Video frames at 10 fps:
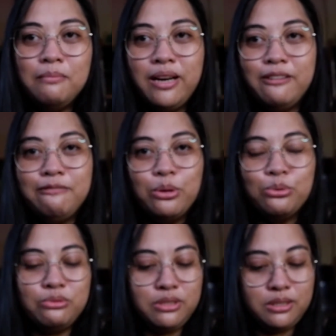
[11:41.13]
buy a
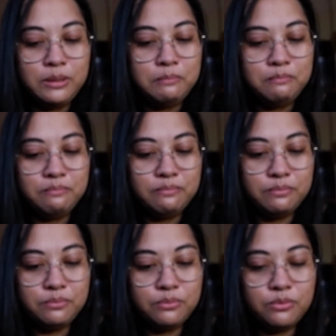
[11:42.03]

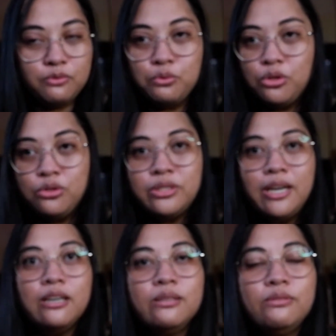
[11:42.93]
phone for
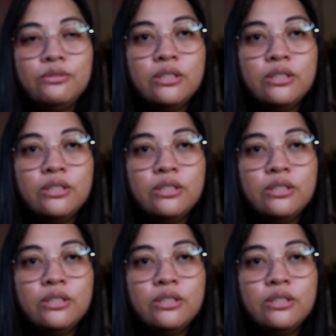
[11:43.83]
yourself.